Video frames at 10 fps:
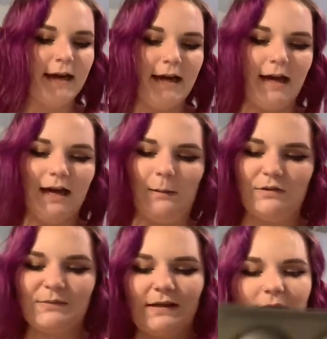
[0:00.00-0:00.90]
It
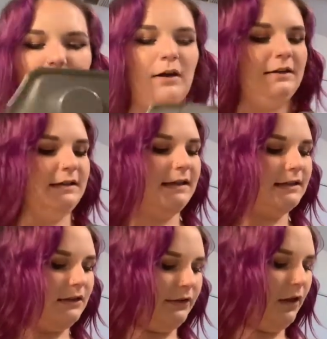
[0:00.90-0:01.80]
just makes the process
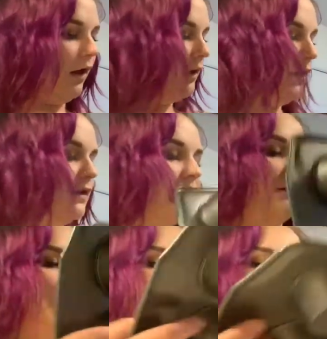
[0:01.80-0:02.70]
a lot
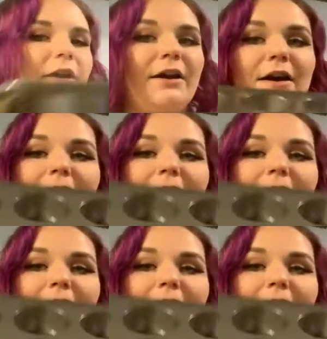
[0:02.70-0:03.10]
easier,